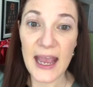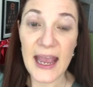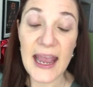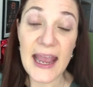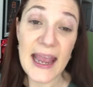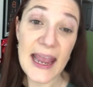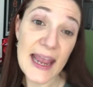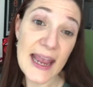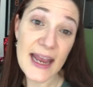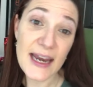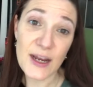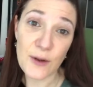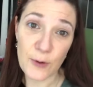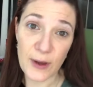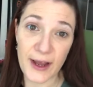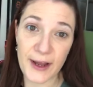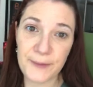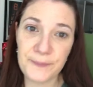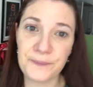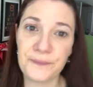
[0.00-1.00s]

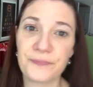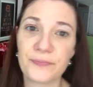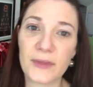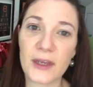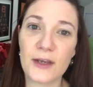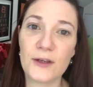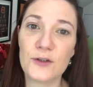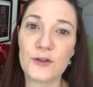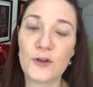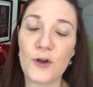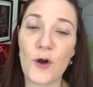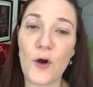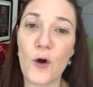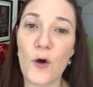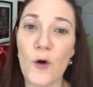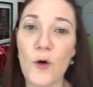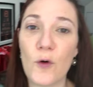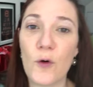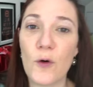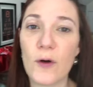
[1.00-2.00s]
Anyway,
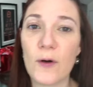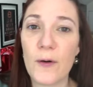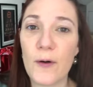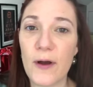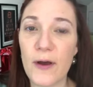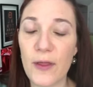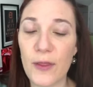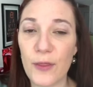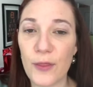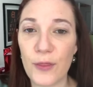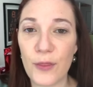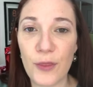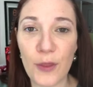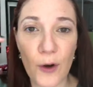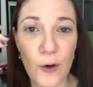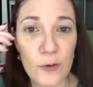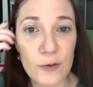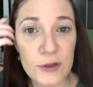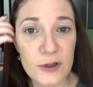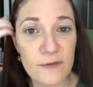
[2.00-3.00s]
so
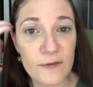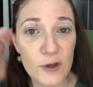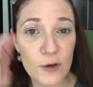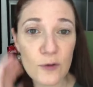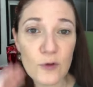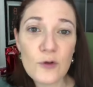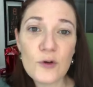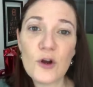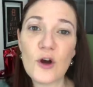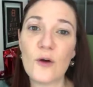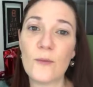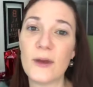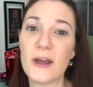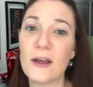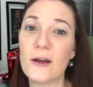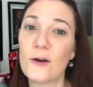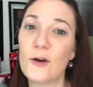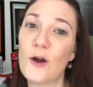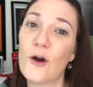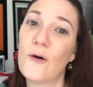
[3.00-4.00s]
those of you who know me
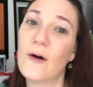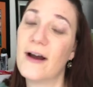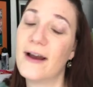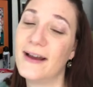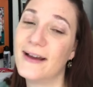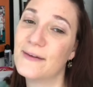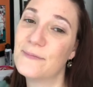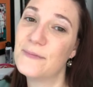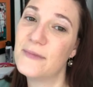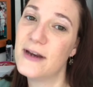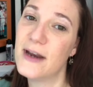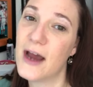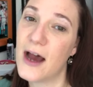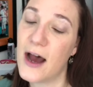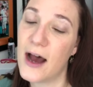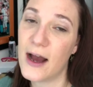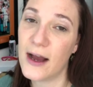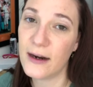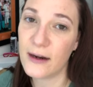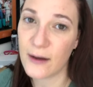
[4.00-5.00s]
know I am
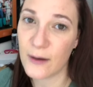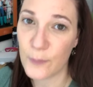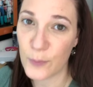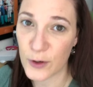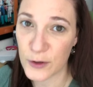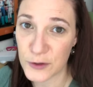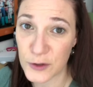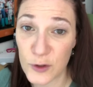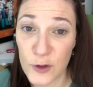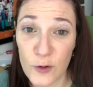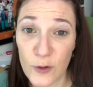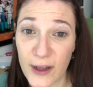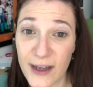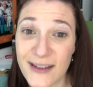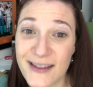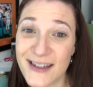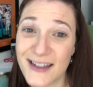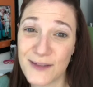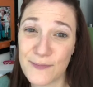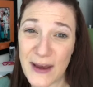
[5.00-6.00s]
not a person who likes
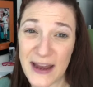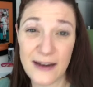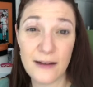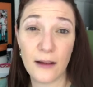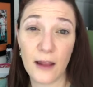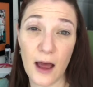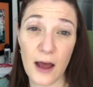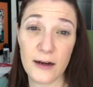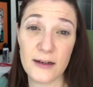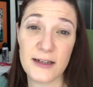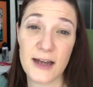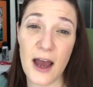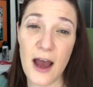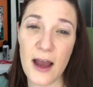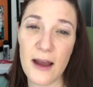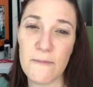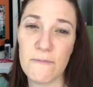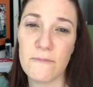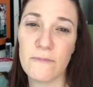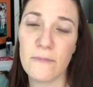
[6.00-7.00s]
to spend a lot of
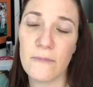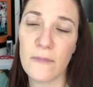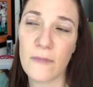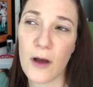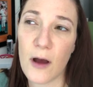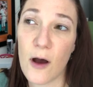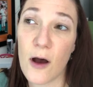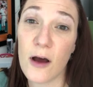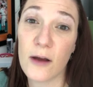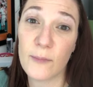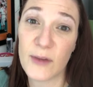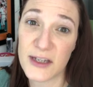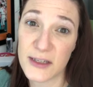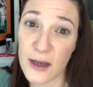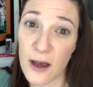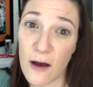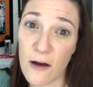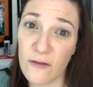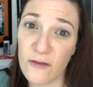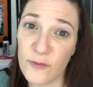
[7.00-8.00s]
time on
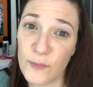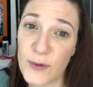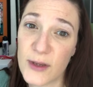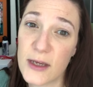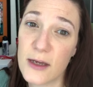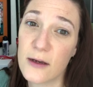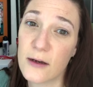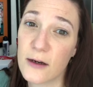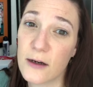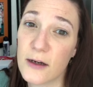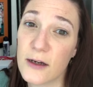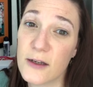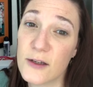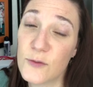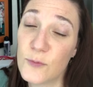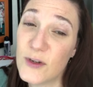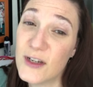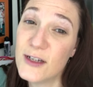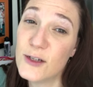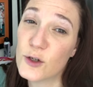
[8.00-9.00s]
myself because
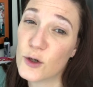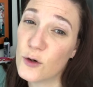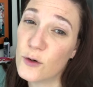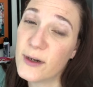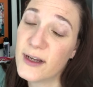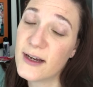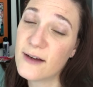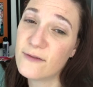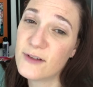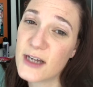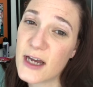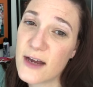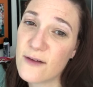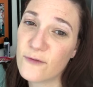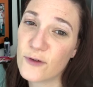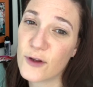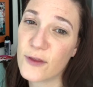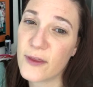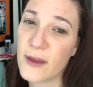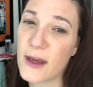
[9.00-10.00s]
we don't have time
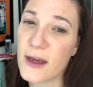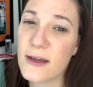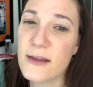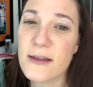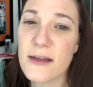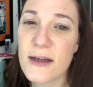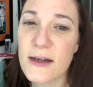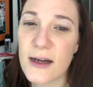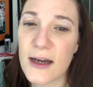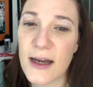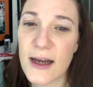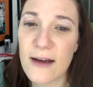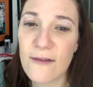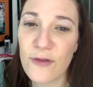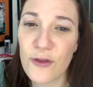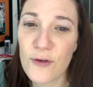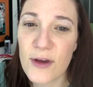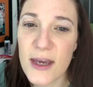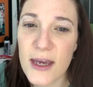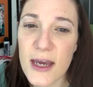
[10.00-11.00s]
for things, and I have
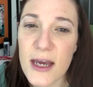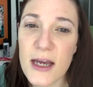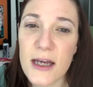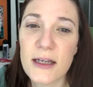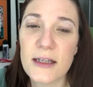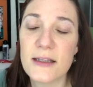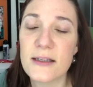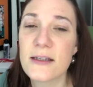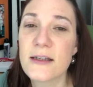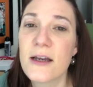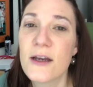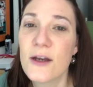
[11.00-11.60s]
3 kids.